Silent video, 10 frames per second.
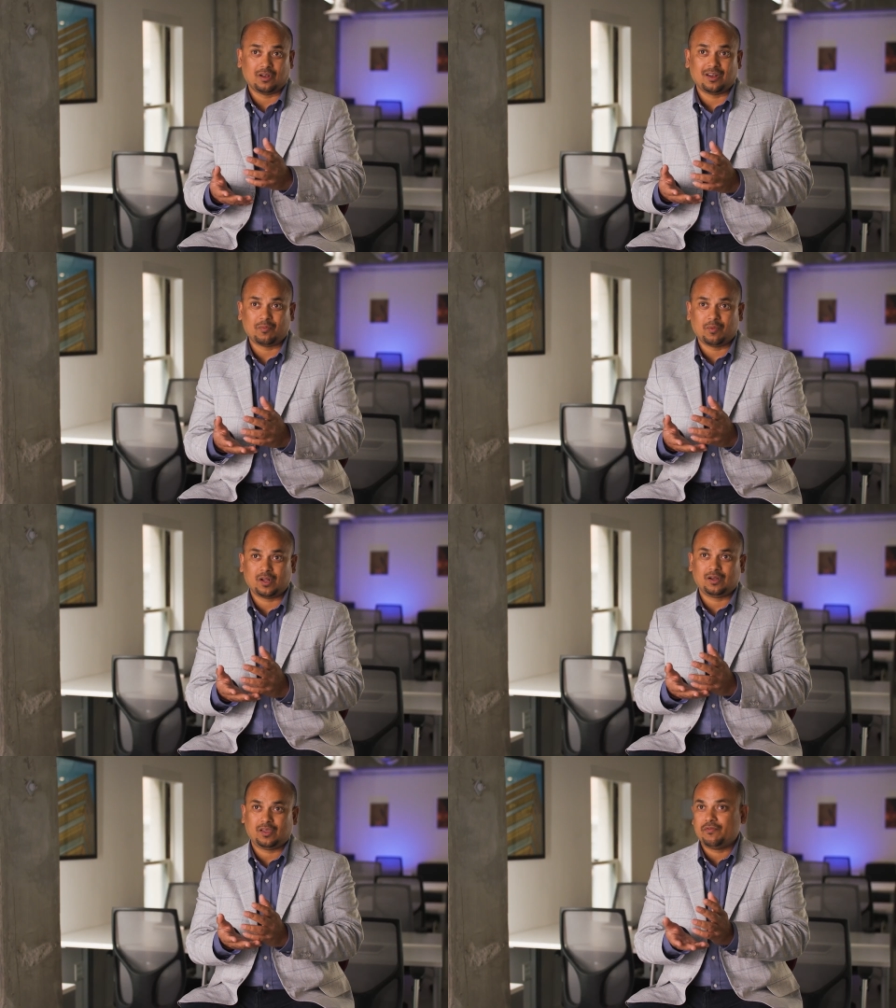
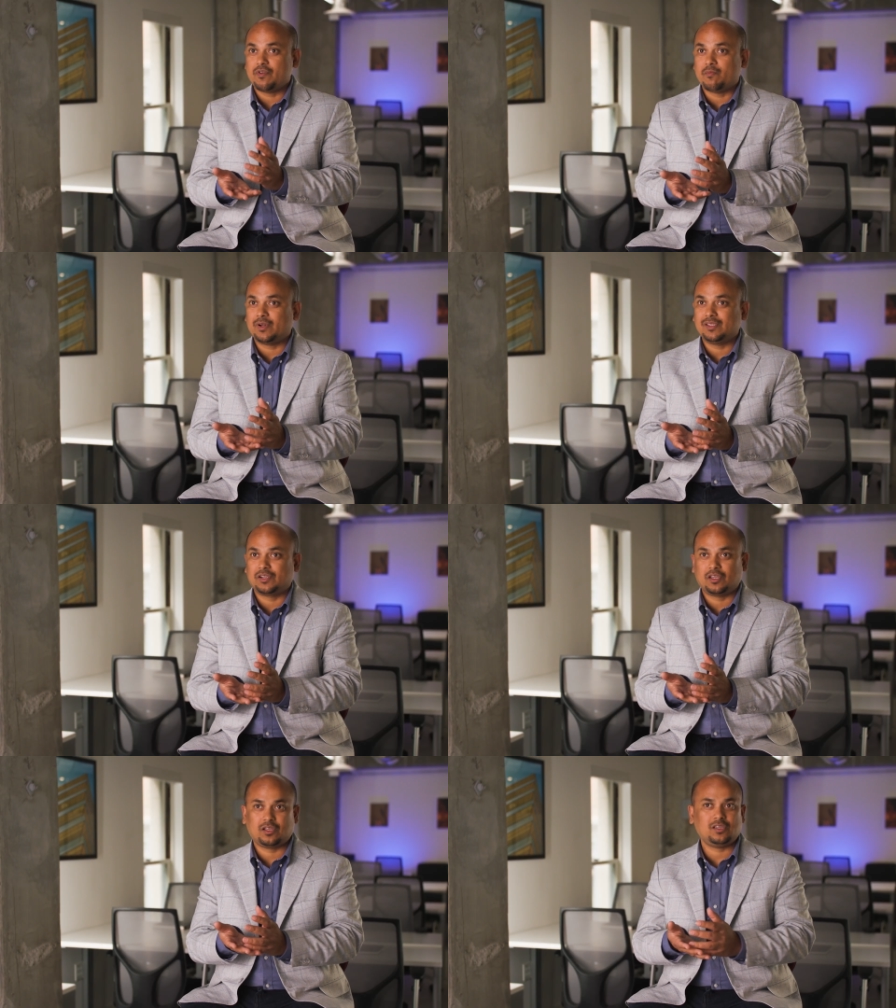number, if number
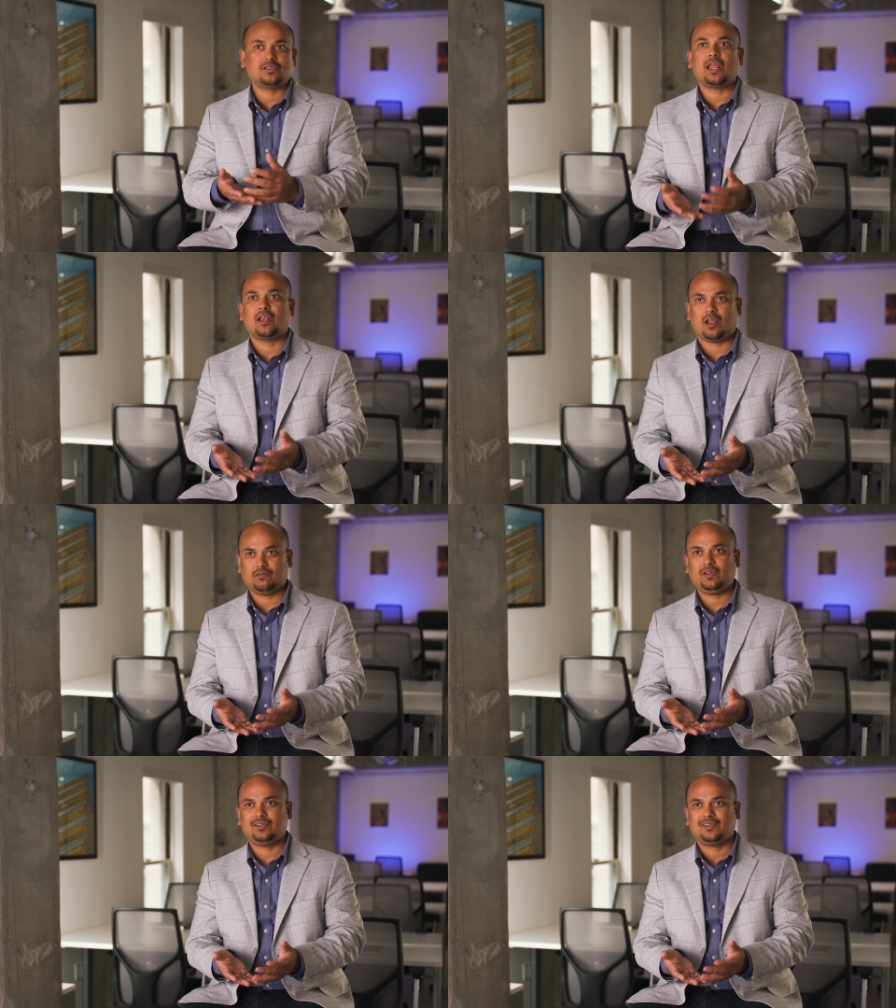is decreased, I
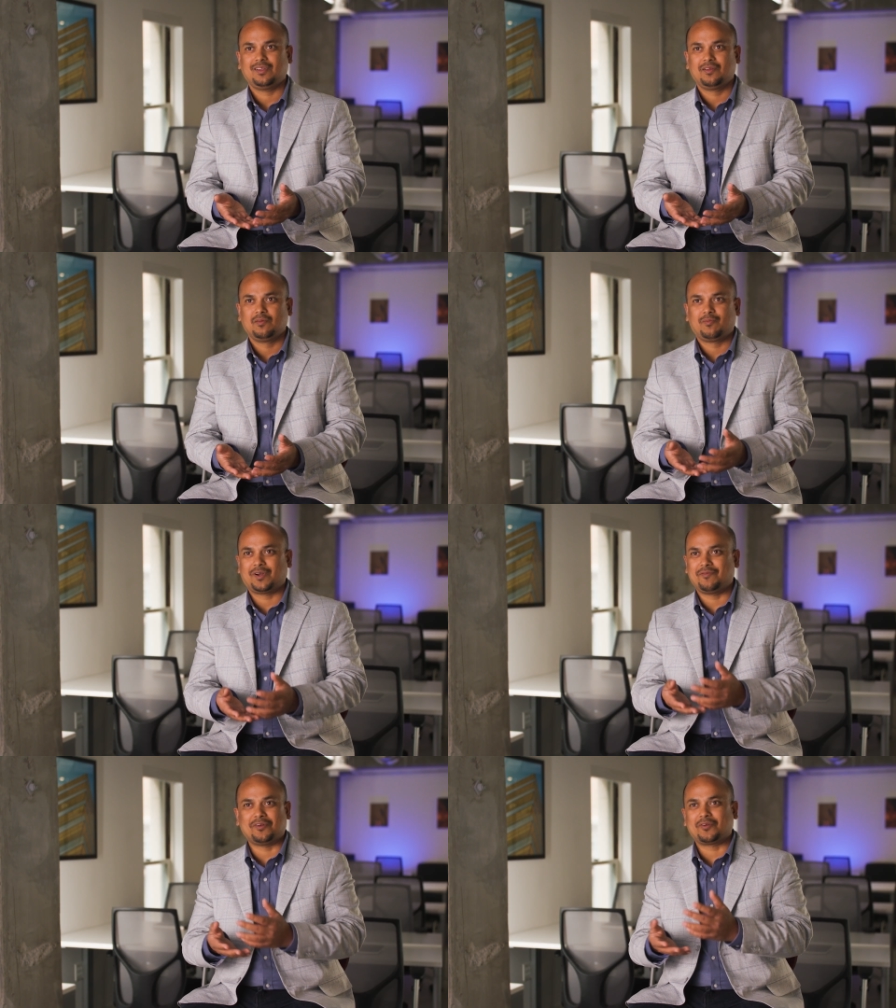love it.
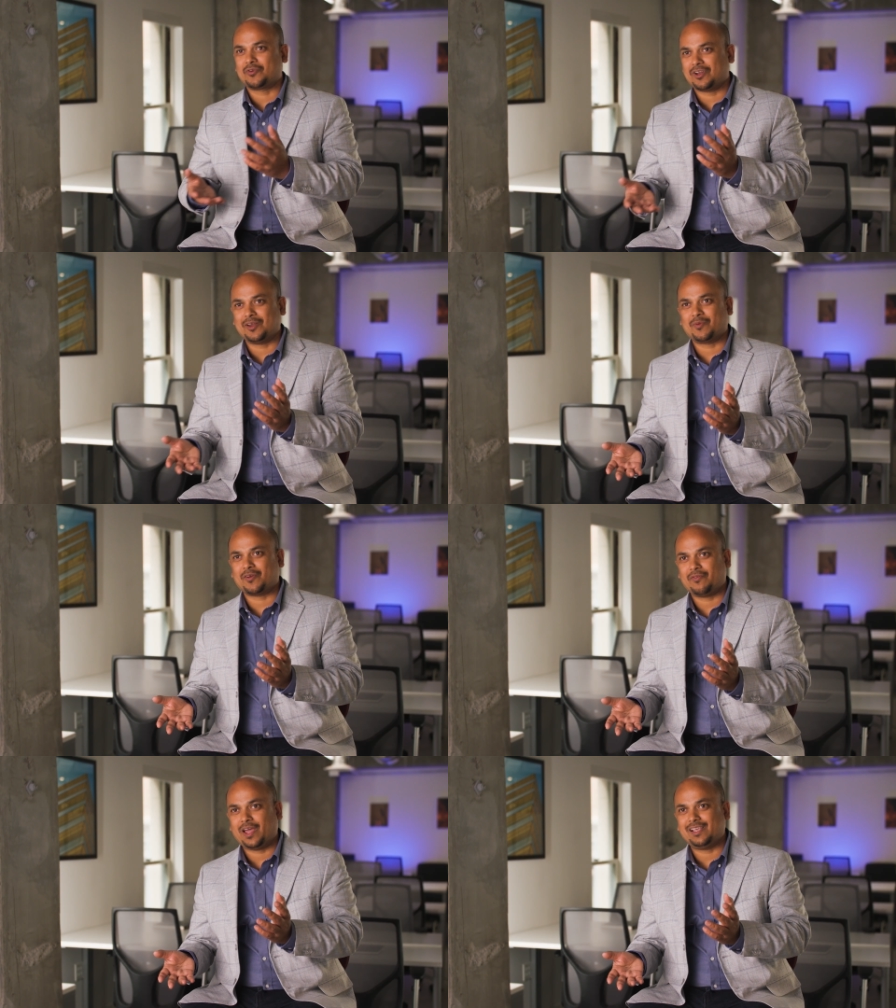But if the total
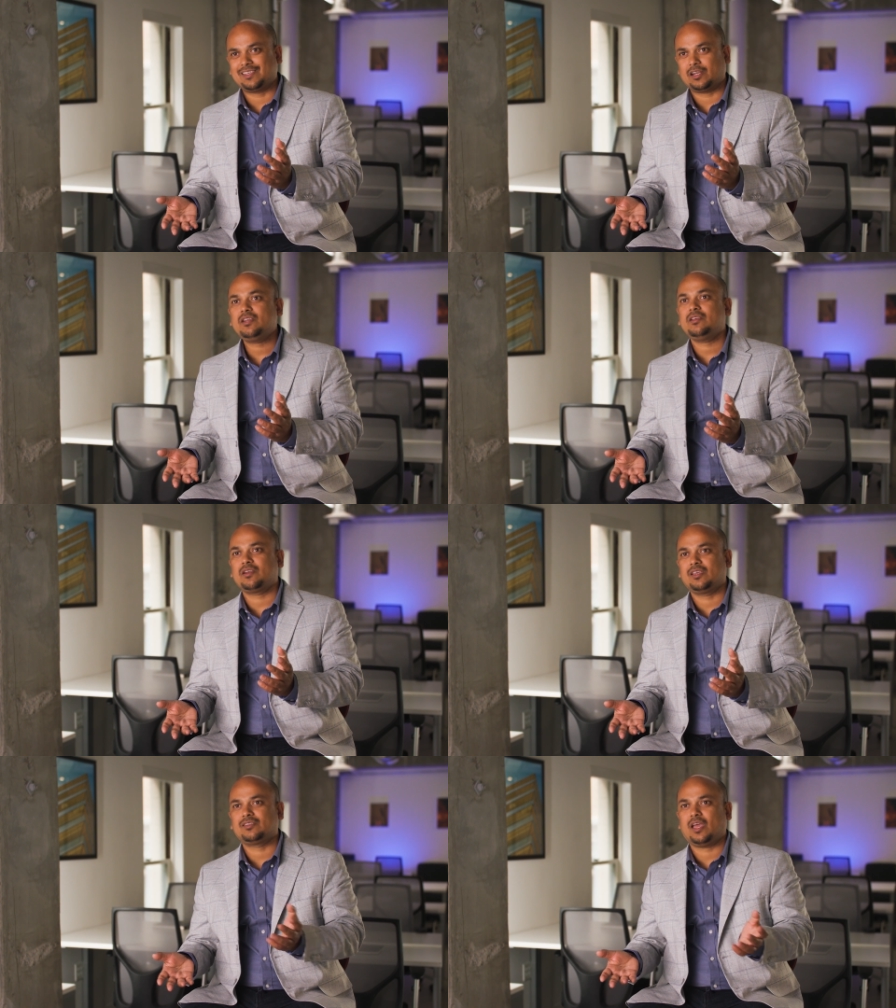number of lines are
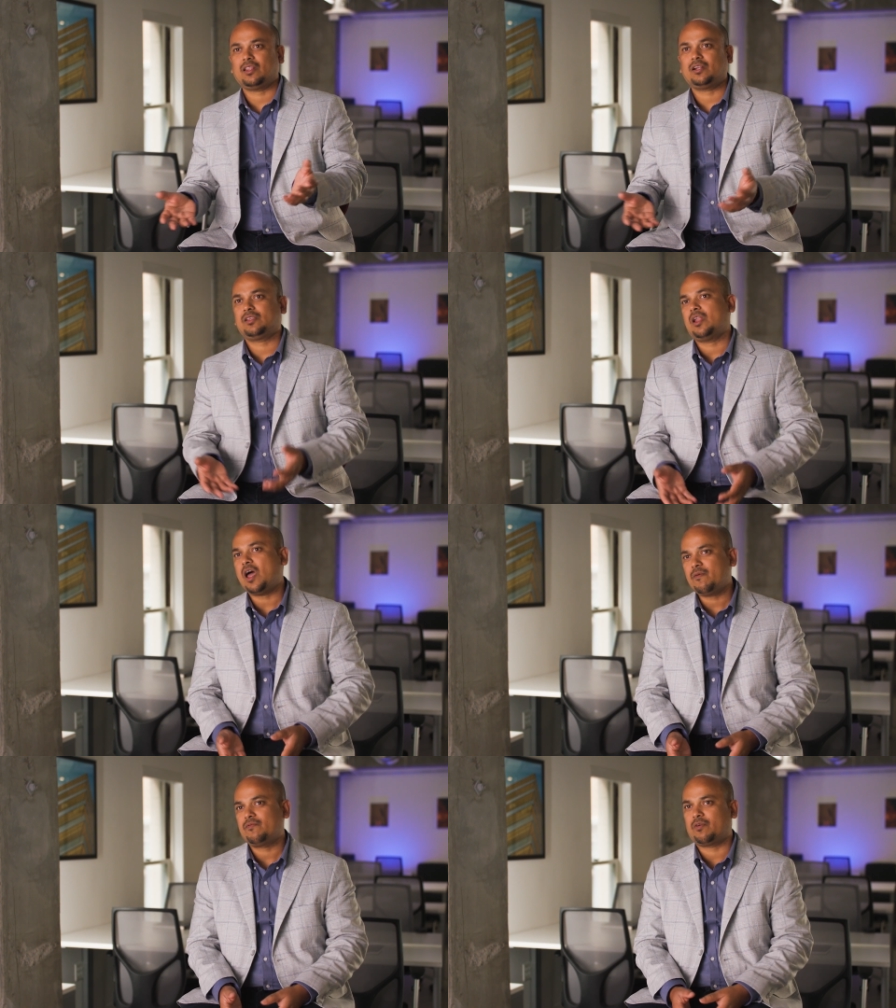increased, yeah, that's
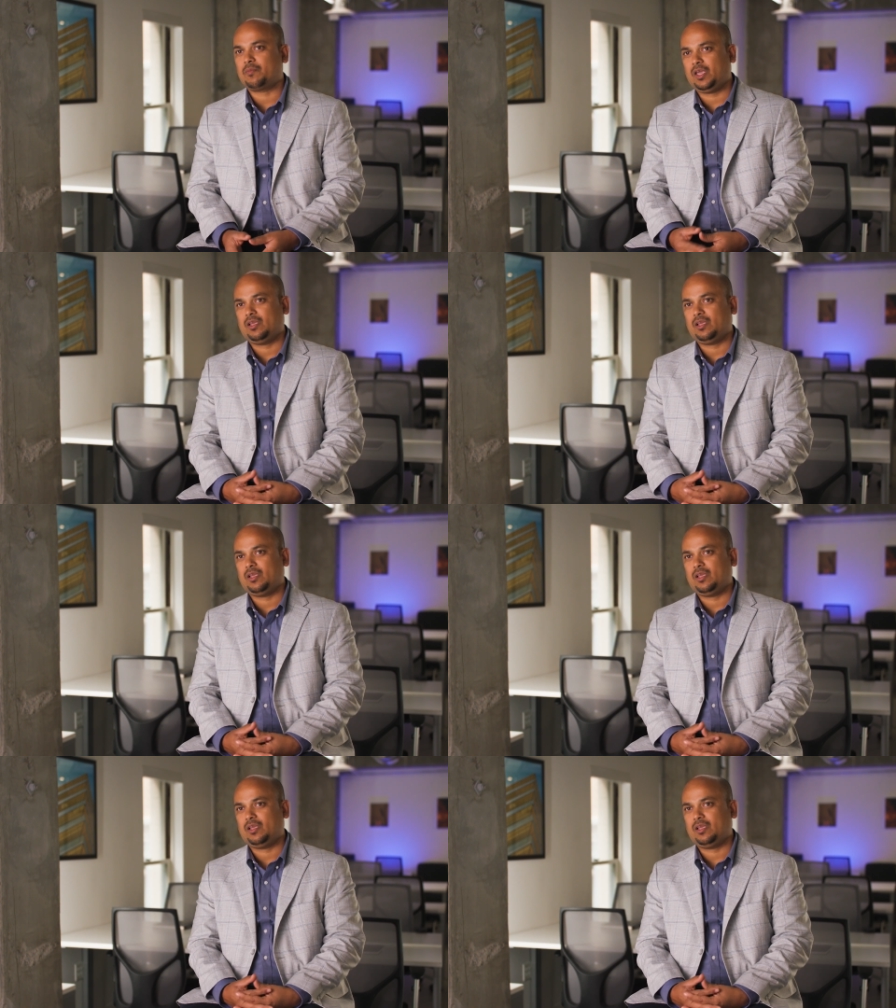alarm for me.